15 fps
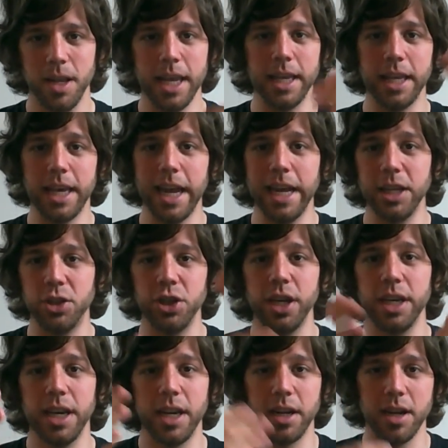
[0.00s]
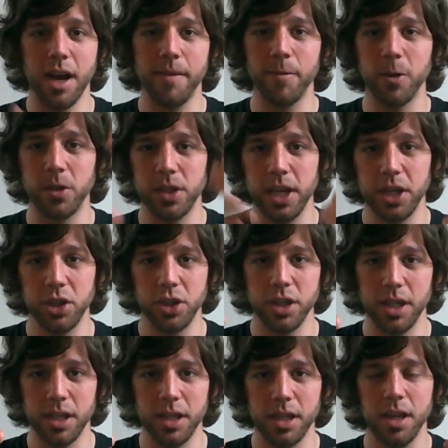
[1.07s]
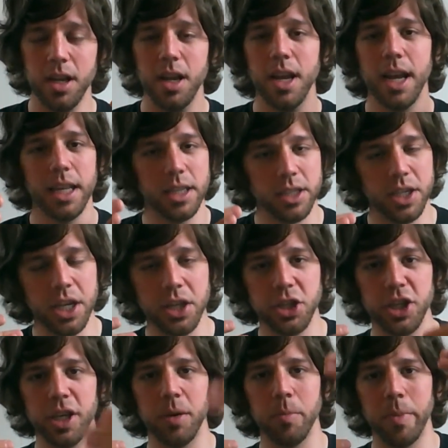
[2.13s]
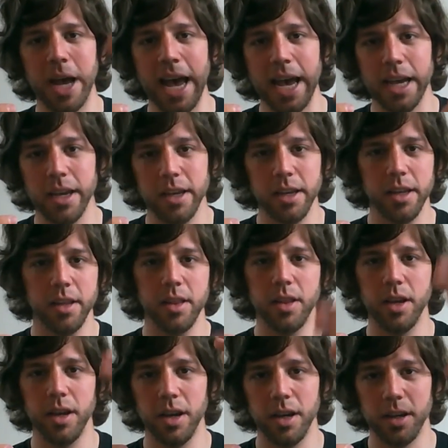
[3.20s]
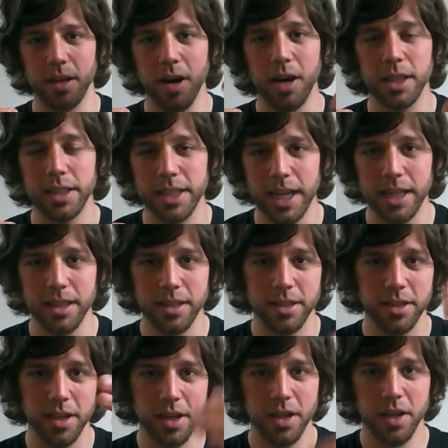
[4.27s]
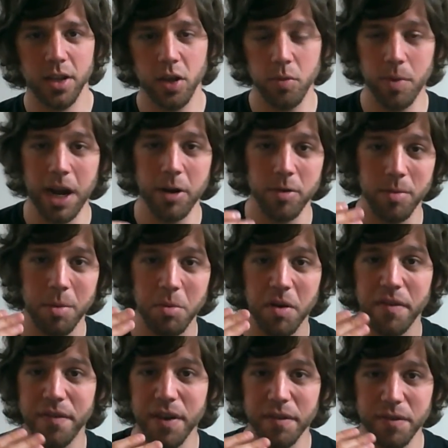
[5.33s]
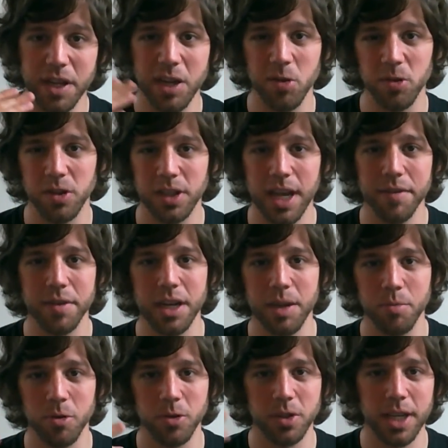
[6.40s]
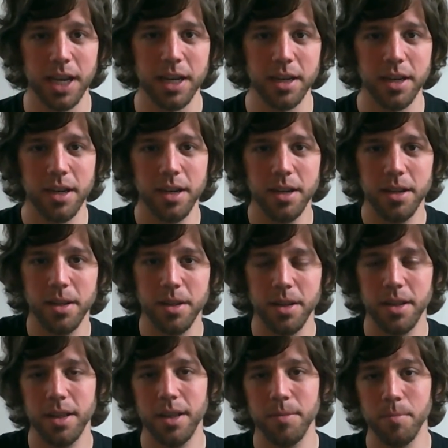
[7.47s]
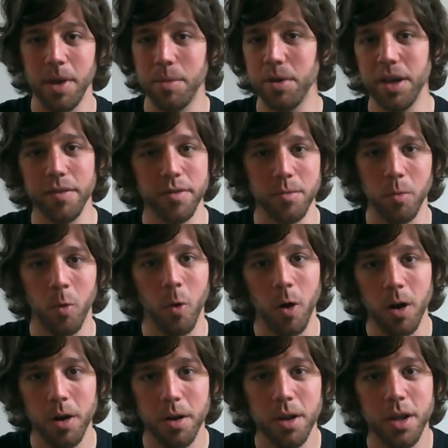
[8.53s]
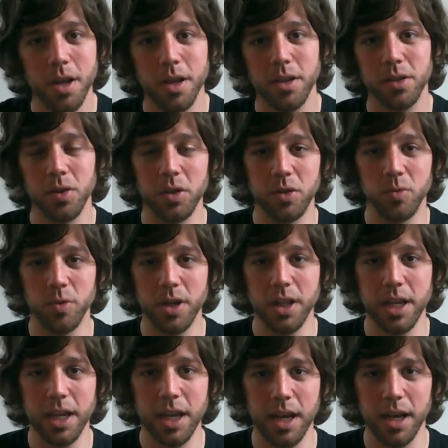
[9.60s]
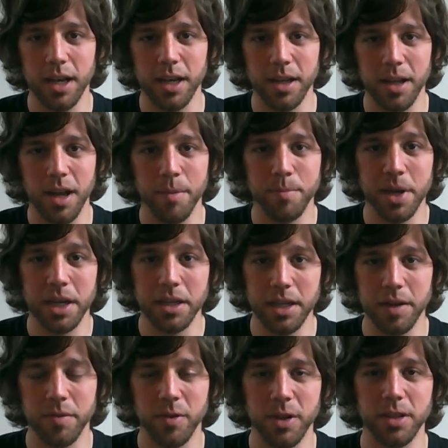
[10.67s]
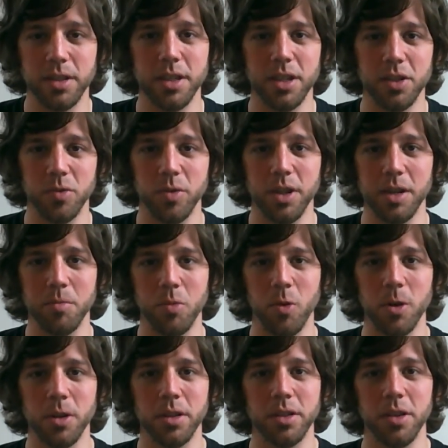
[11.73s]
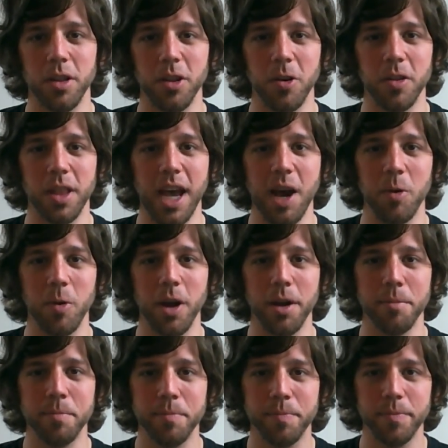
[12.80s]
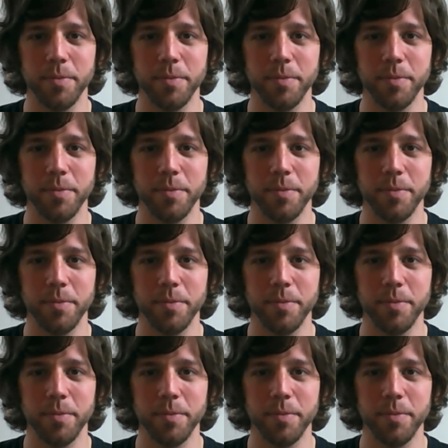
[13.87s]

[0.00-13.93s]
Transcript: engaging in a conversation and teaching back the content, you might remember 50 or 70%, maybe even more. So it's really a big difference, and it's really important to learn that way.